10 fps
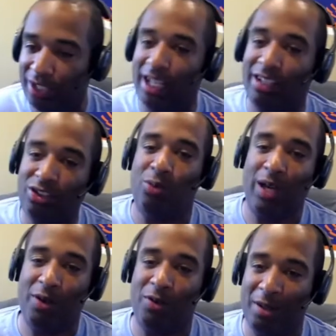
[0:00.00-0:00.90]
the way I
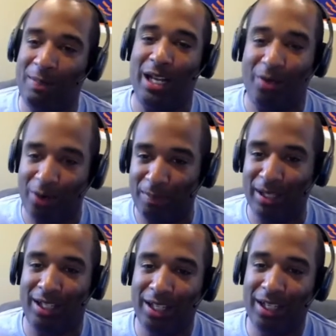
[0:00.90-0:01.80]
want to be. I
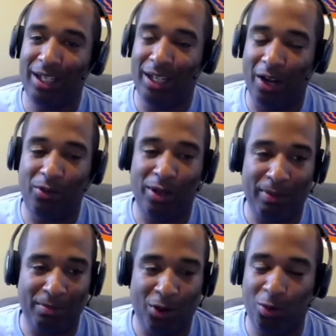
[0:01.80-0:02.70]
want to be
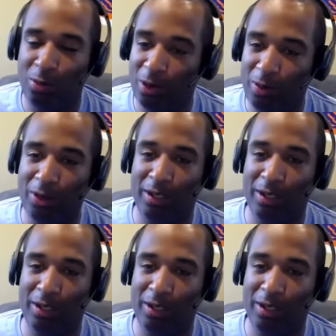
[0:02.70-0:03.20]
mobile.